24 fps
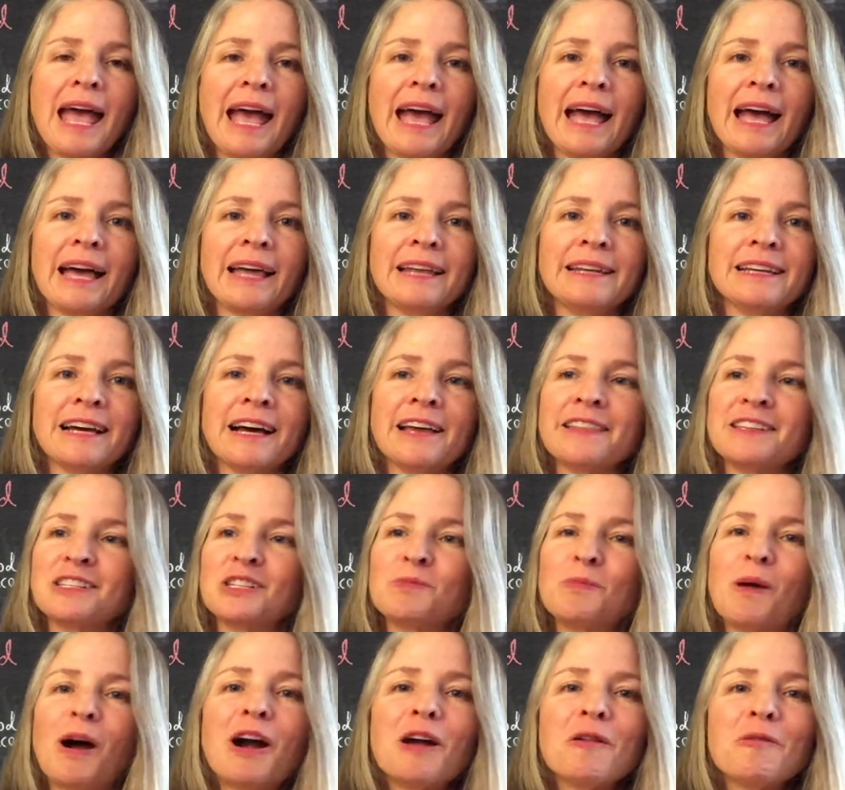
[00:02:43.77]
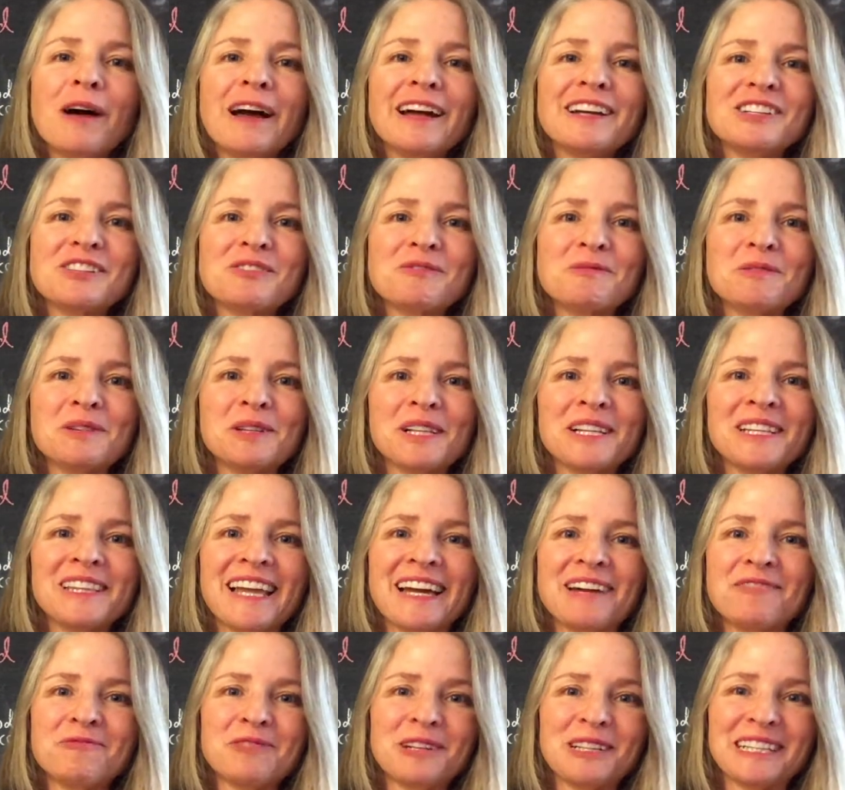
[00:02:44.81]
And this is part of why I just
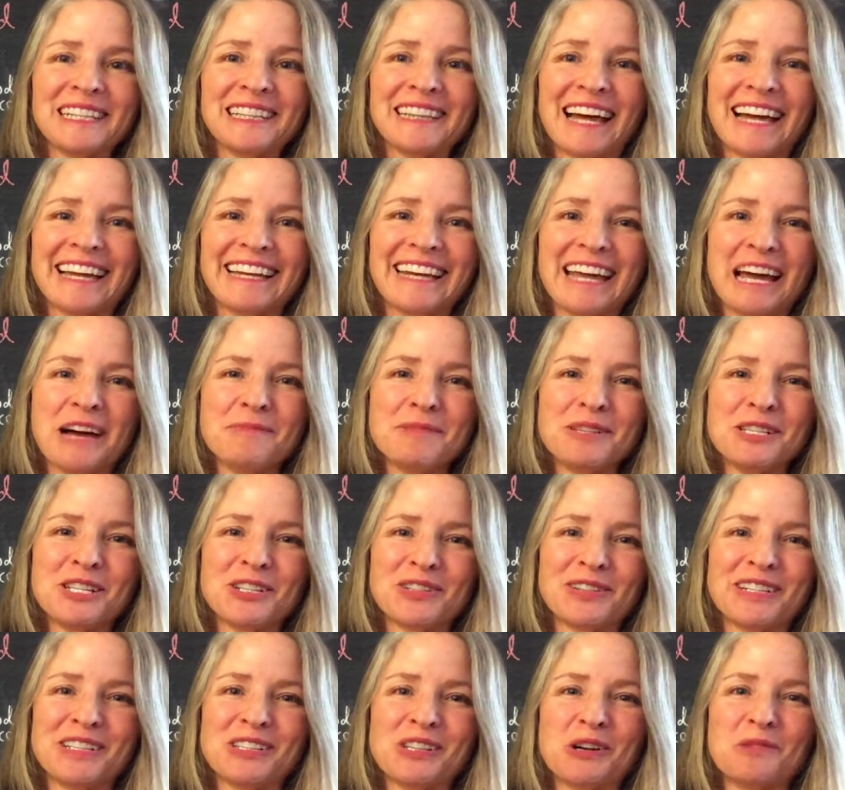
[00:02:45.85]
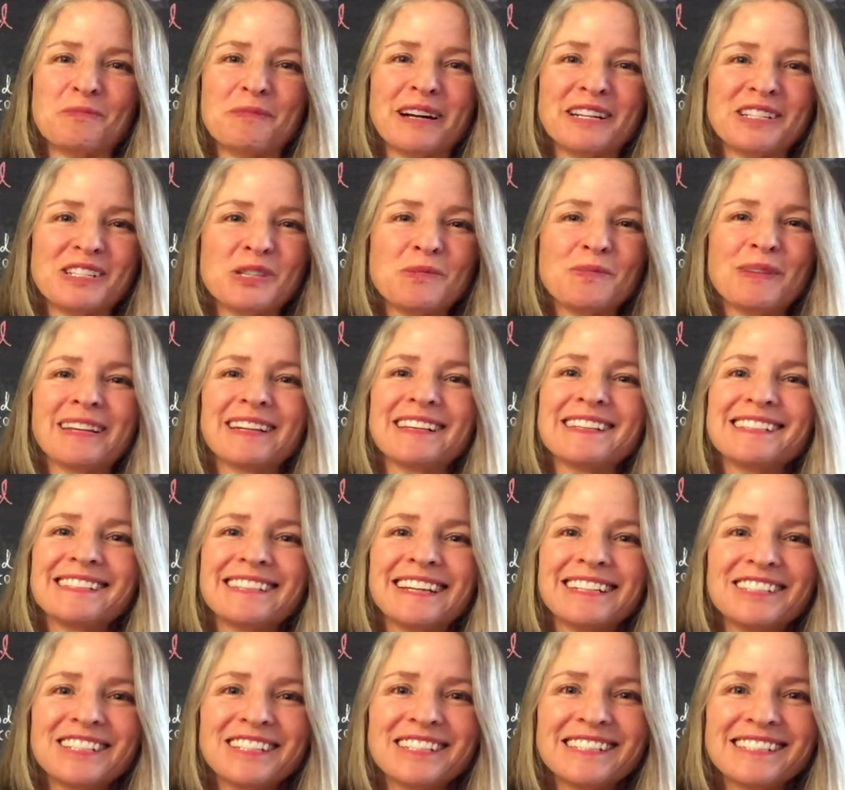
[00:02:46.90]
really like chemistry so much, is because
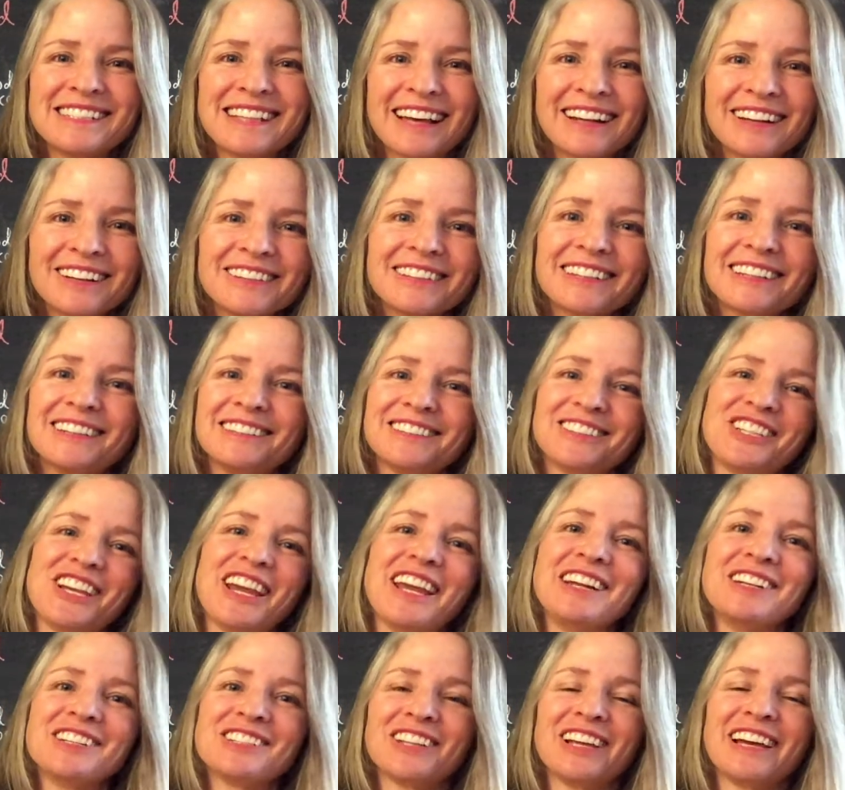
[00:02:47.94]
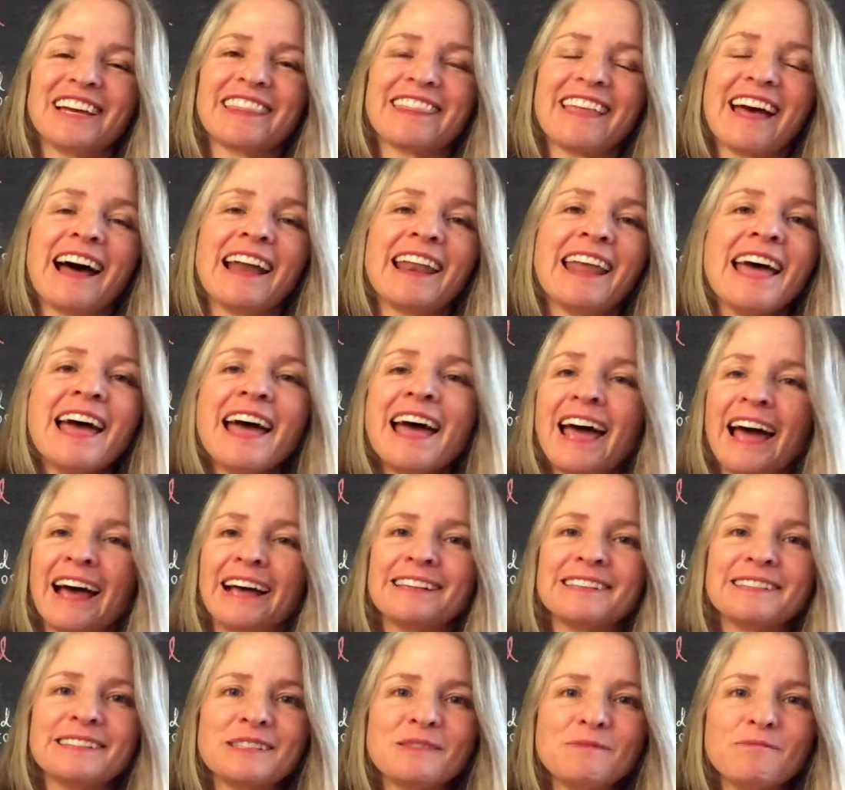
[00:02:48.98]
such a subtle little change like that
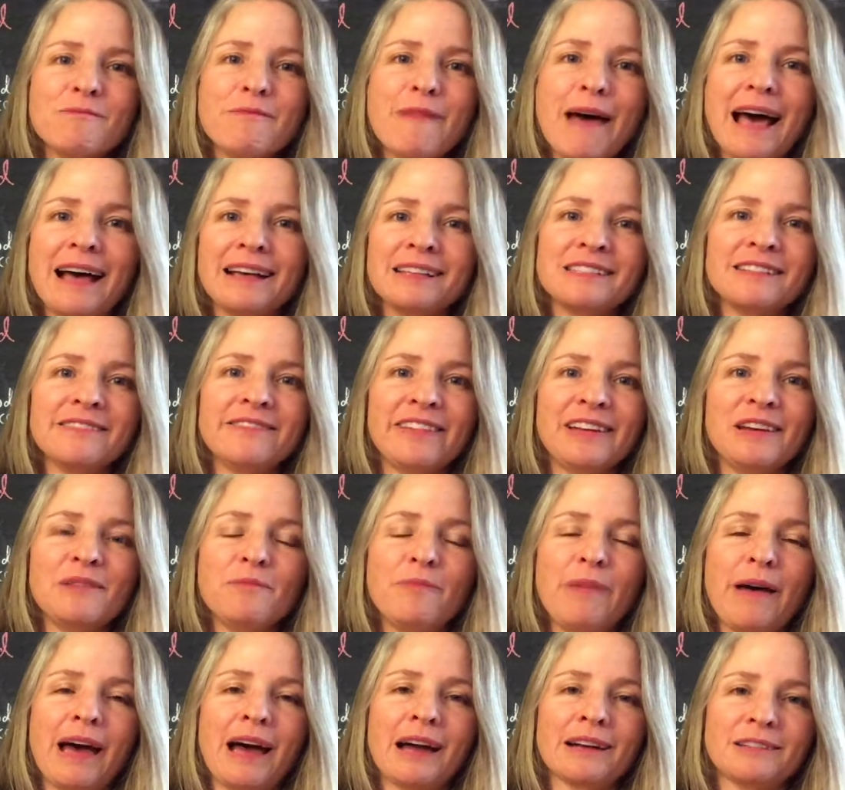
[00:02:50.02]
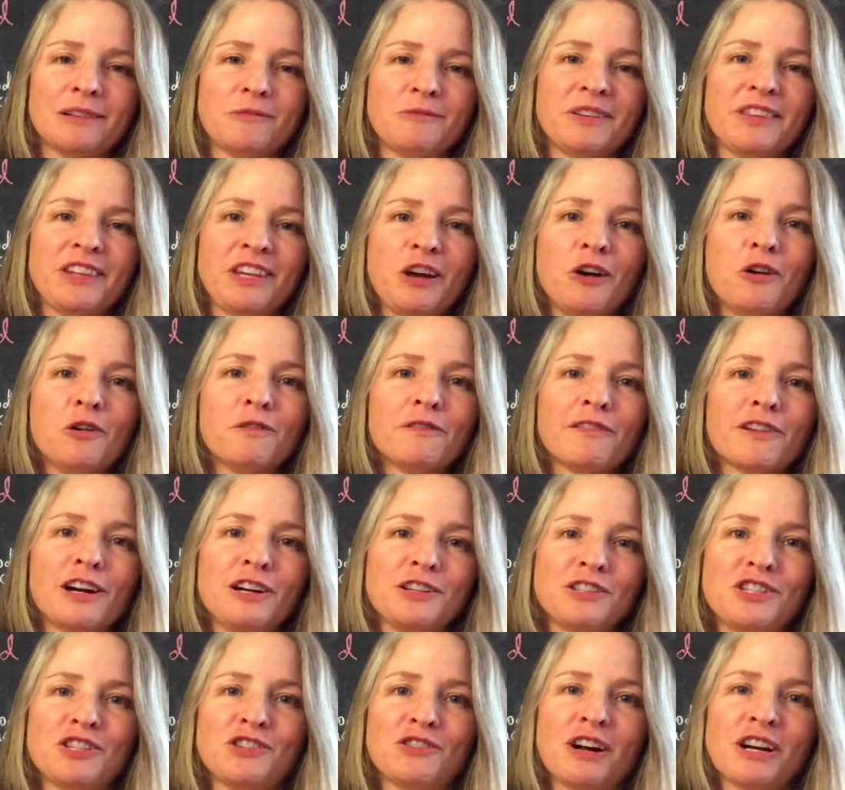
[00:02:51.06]
has this massive impact on what the
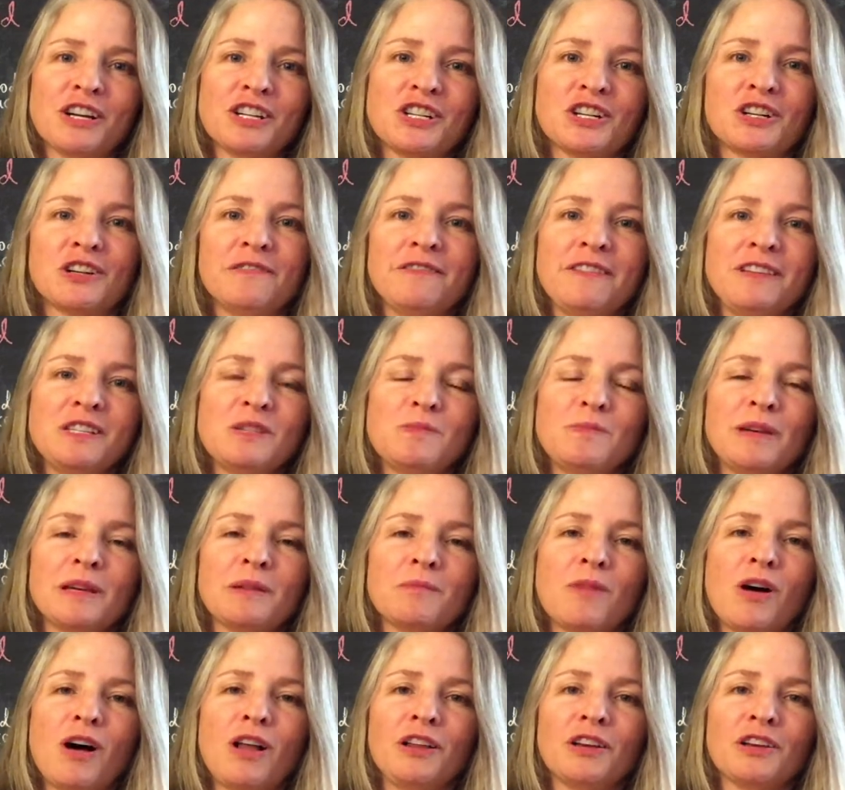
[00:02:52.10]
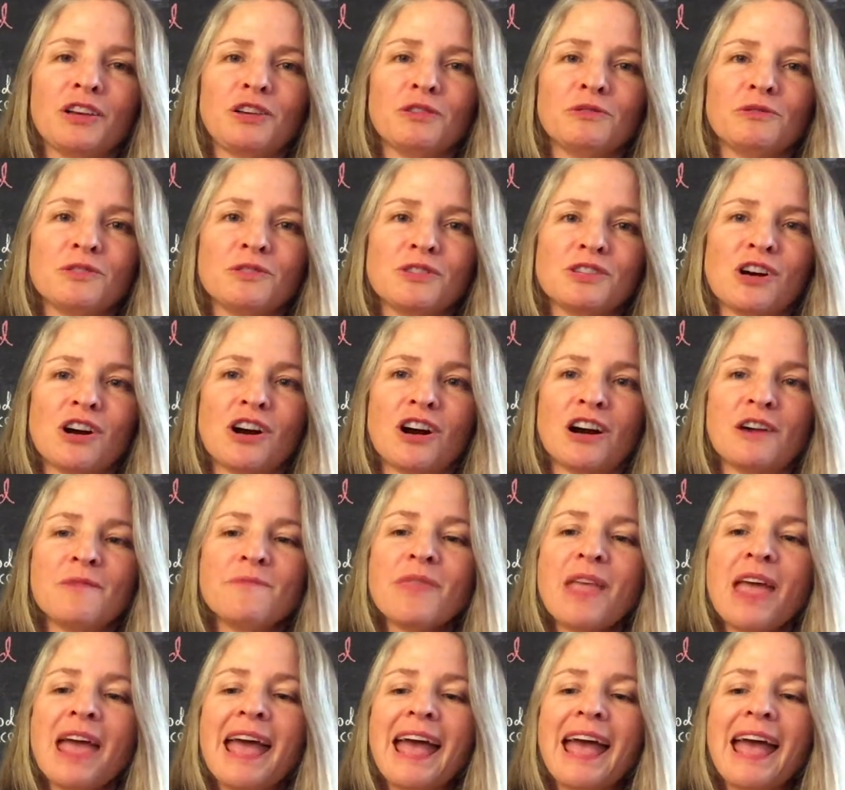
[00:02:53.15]
overall structure of these big molecules are.